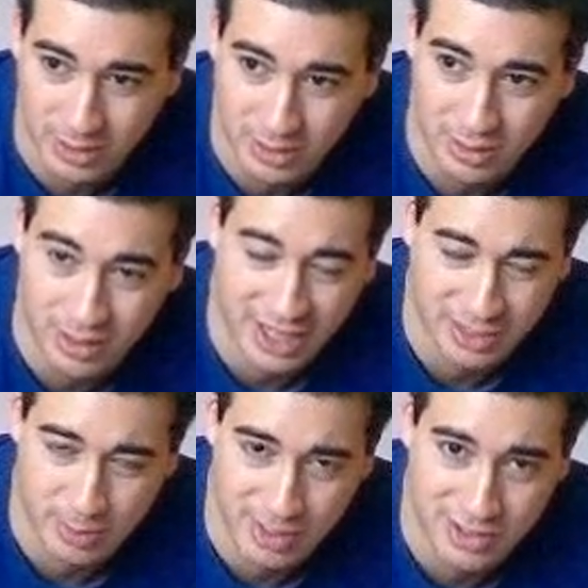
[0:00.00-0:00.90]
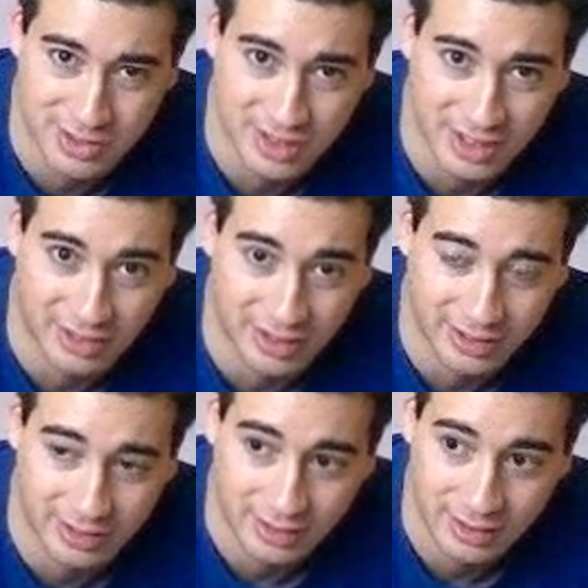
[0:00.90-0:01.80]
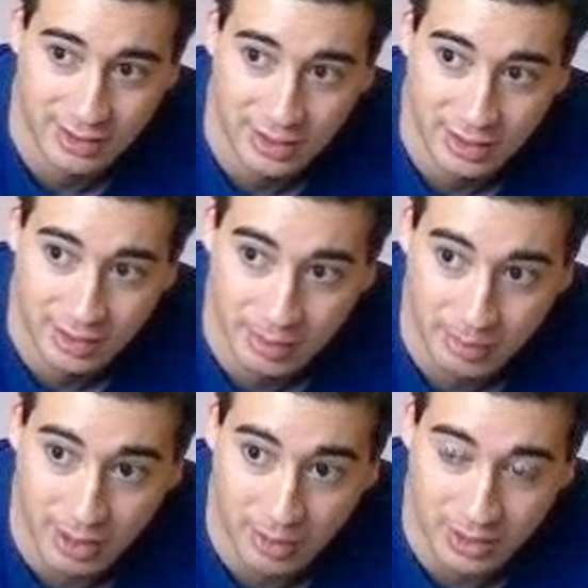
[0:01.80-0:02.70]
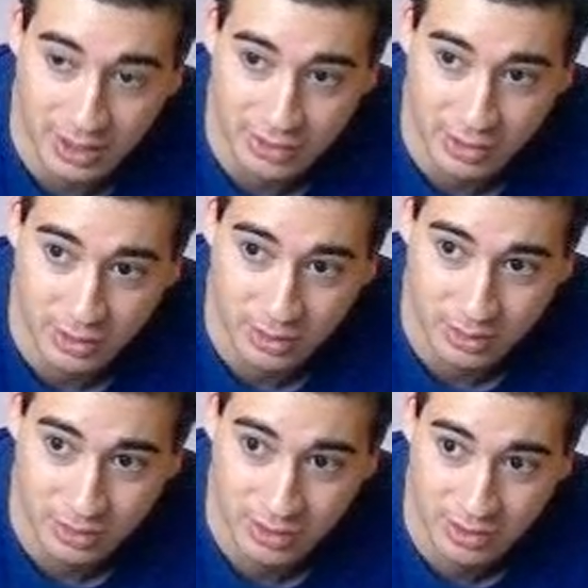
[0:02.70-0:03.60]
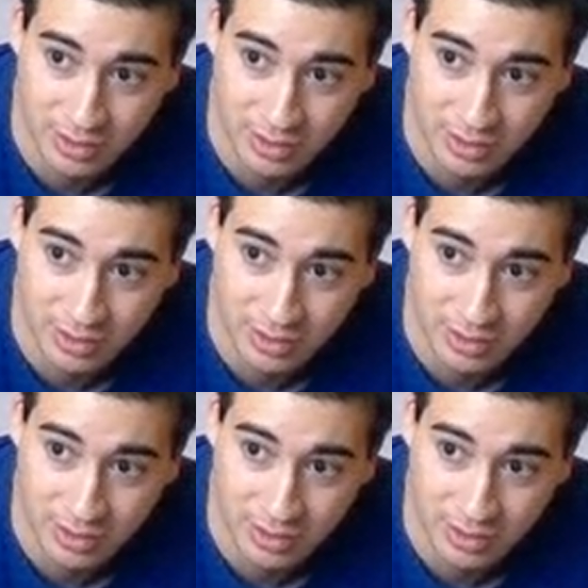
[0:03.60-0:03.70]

you call it, expiration date on it. But when I told